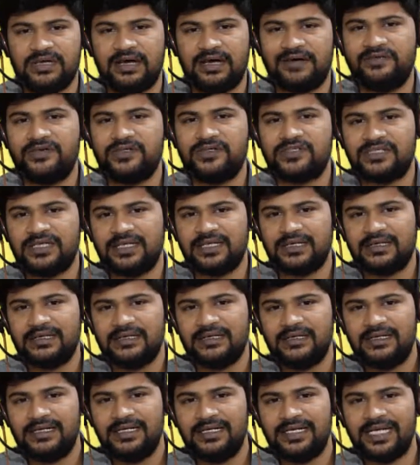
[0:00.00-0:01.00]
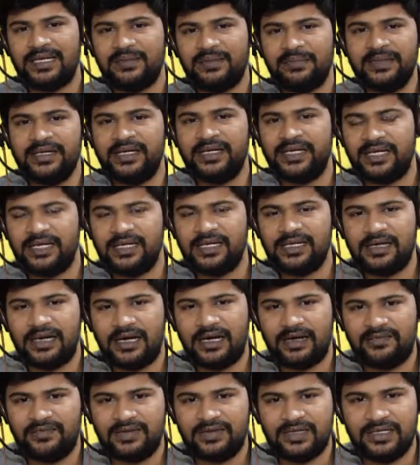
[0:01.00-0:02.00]
have to check immediately
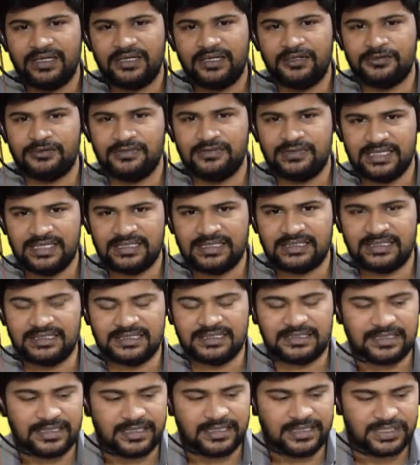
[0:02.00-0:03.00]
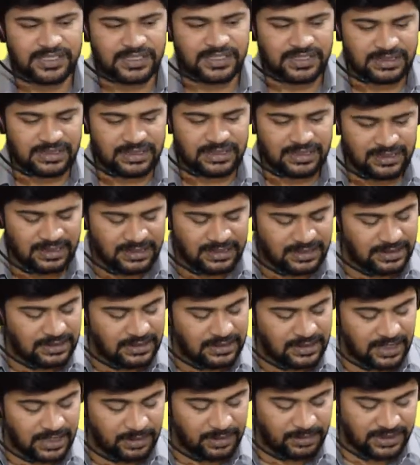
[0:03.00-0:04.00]
after Node.js installation.
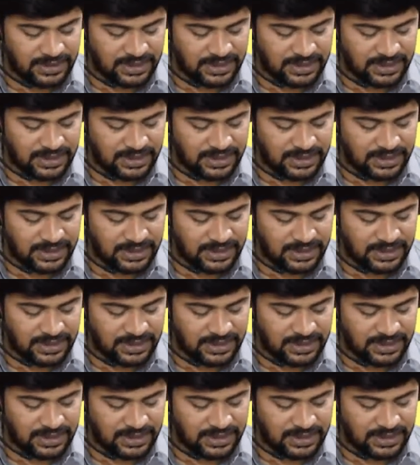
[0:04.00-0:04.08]
So let me